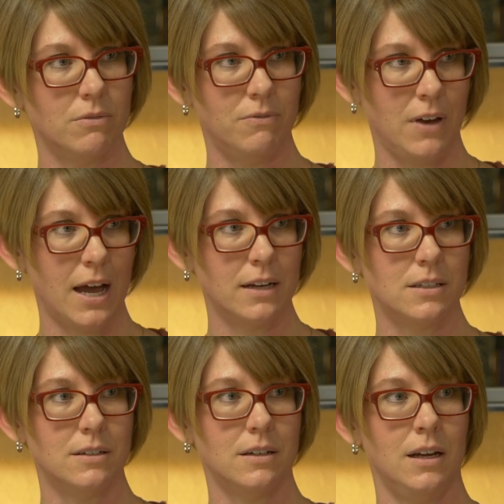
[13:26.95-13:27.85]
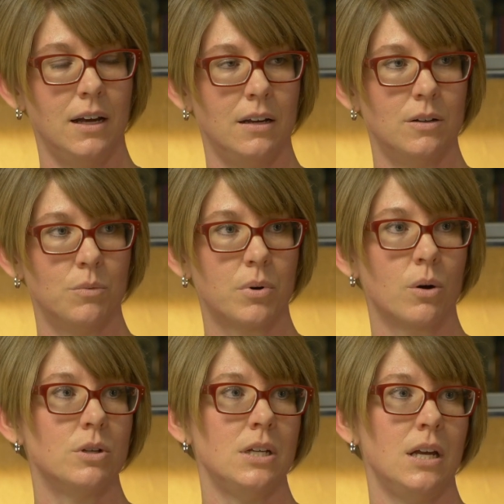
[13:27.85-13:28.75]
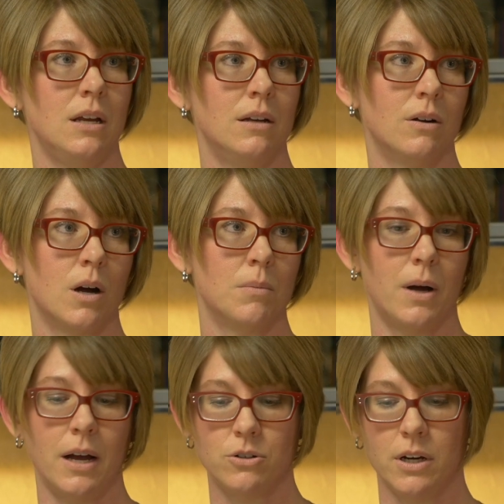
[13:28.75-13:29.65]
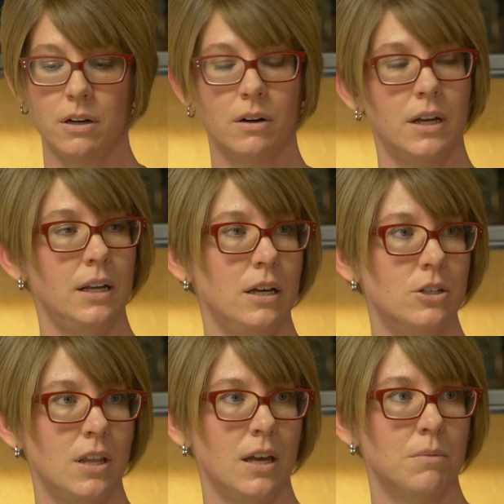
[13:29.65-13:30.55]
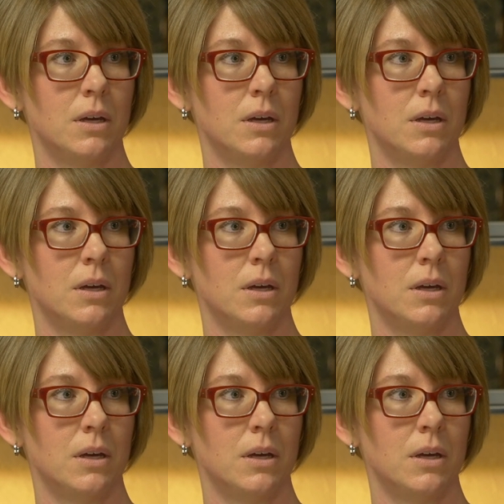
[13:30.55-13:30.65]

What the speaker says: fat and protein and carbohydrate are in each thing,